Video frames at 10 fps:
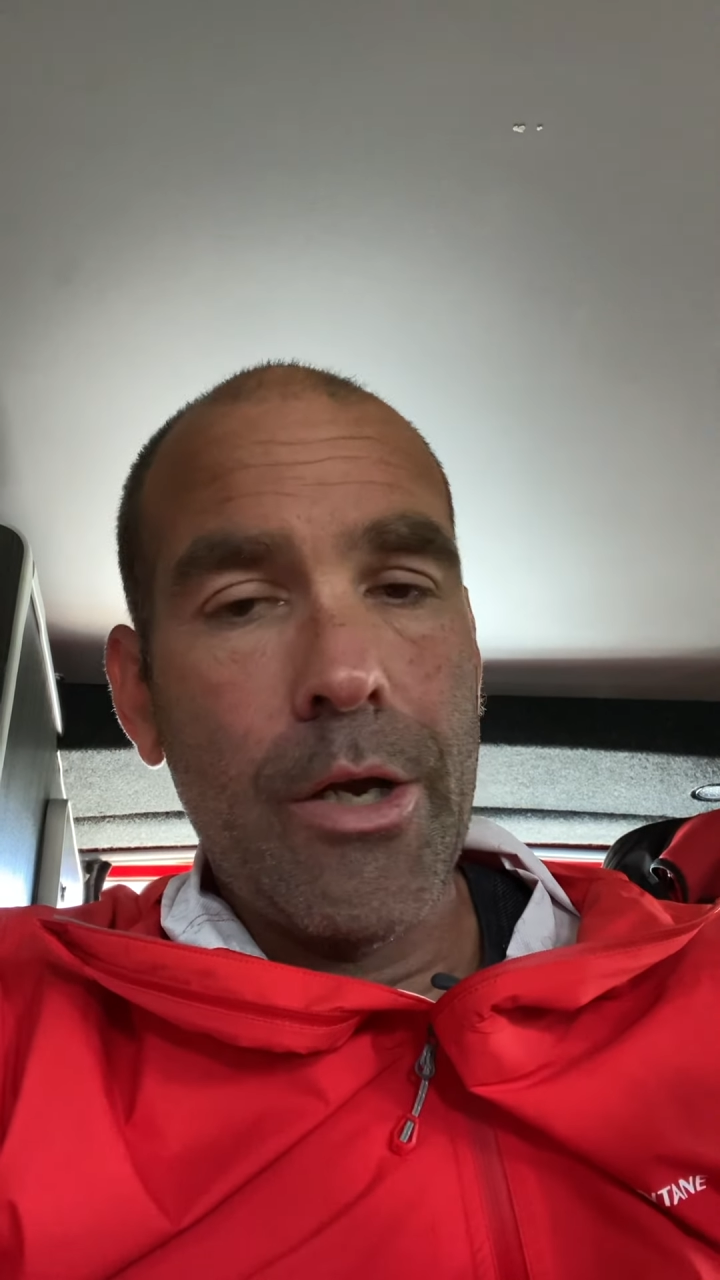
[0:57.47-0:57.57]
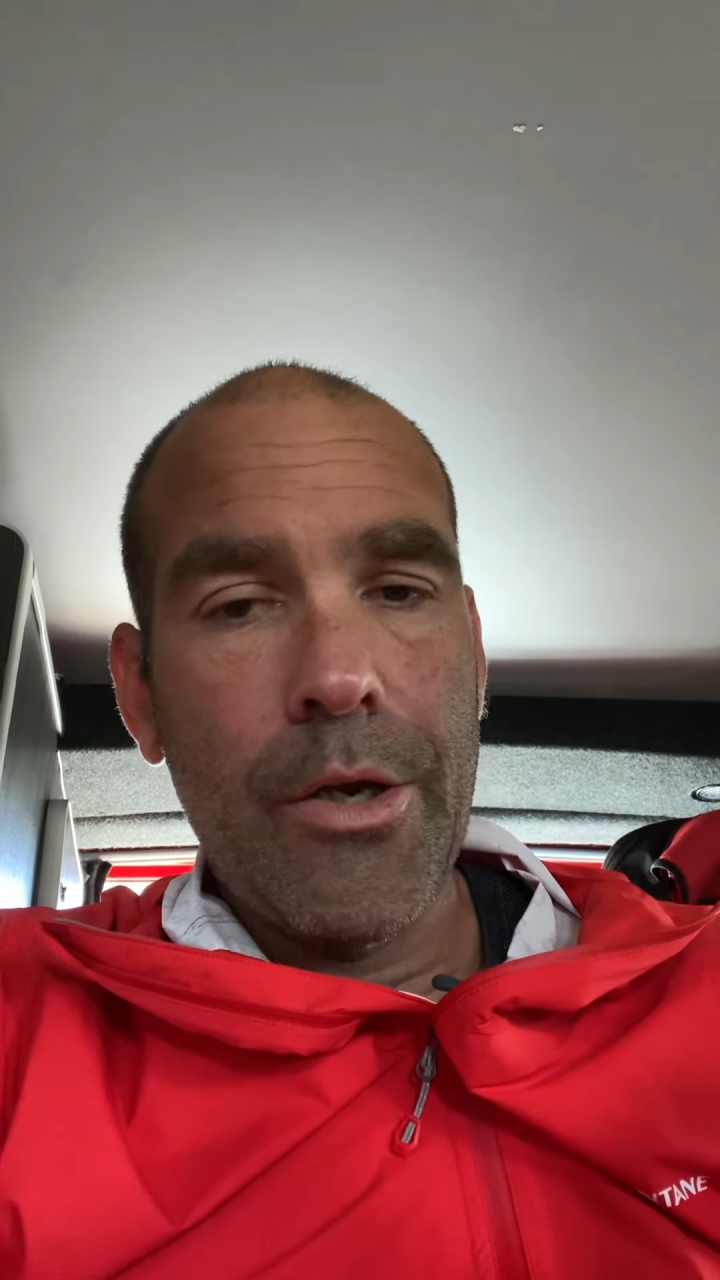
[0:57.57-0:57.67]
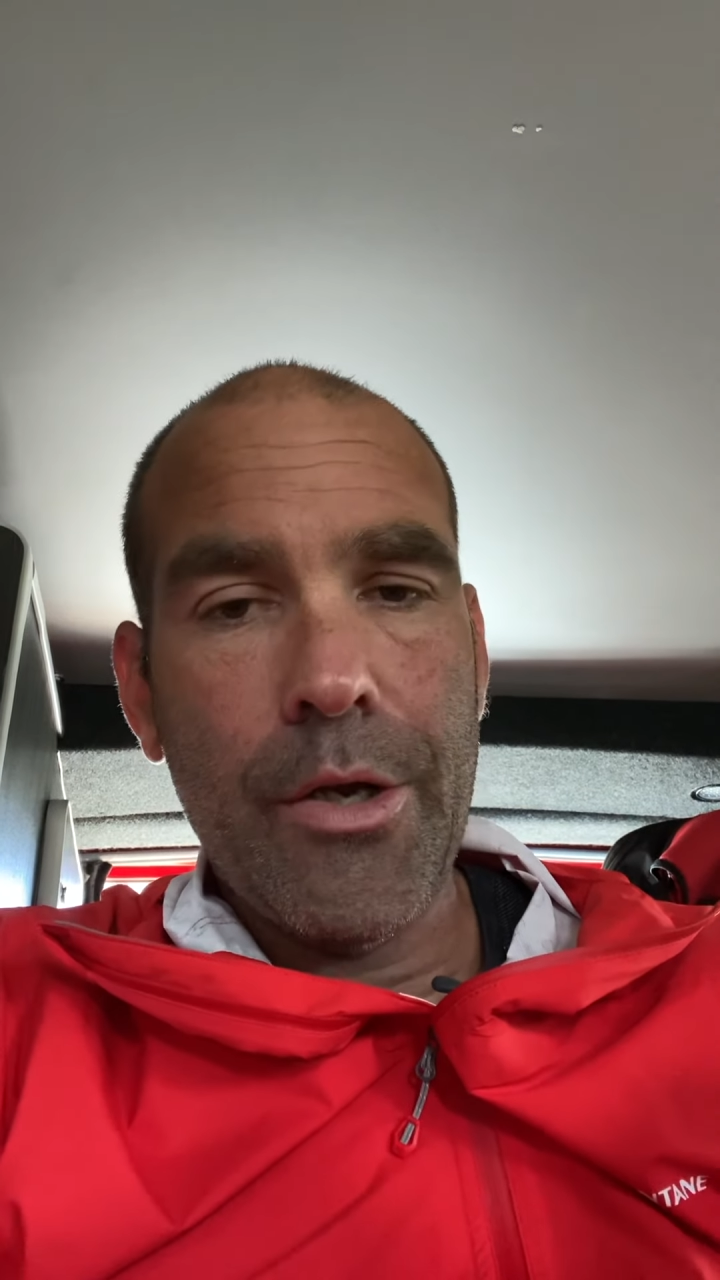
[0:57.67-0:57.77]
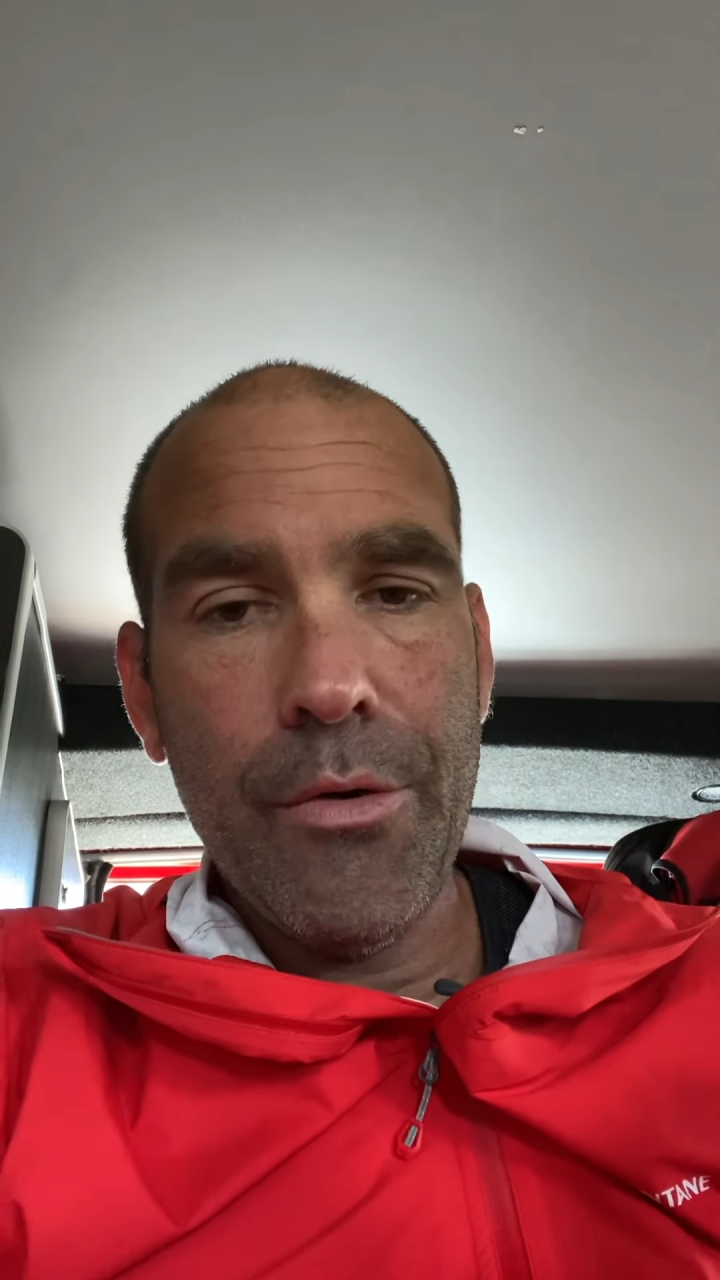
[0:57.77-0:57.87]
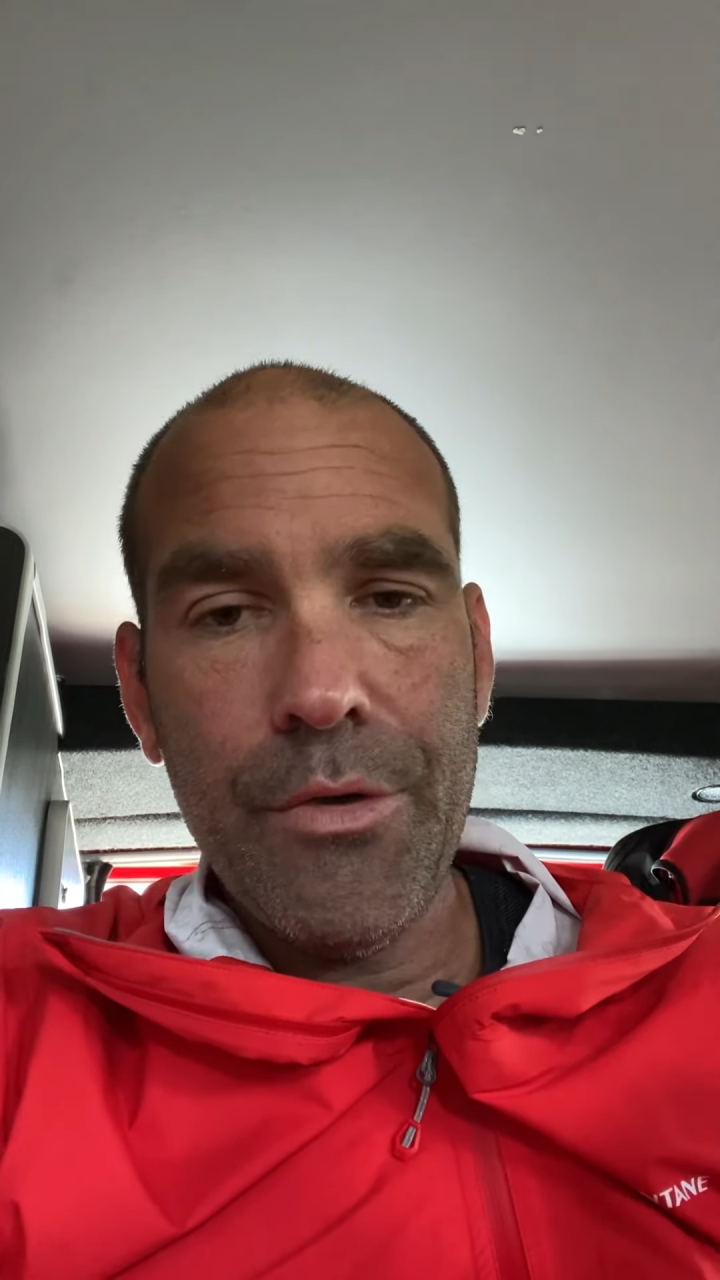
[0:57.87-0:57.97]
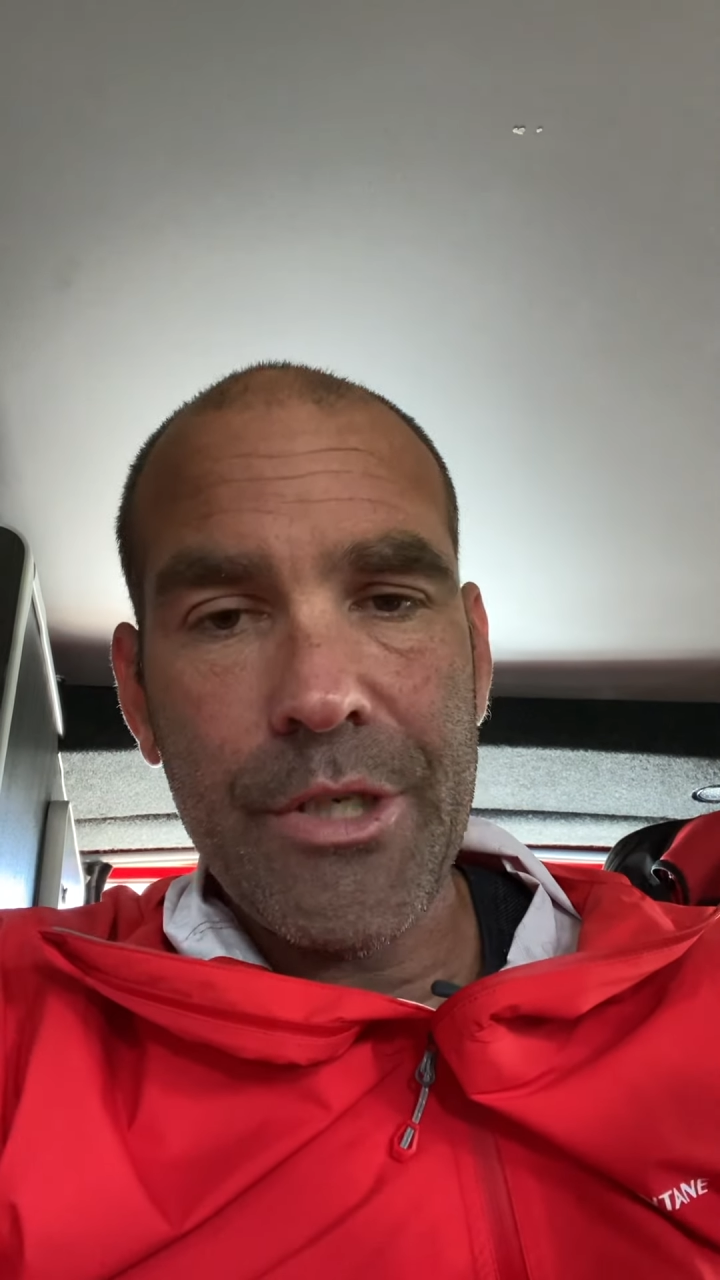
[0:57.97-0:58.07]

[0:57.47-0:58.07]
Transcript: Gooch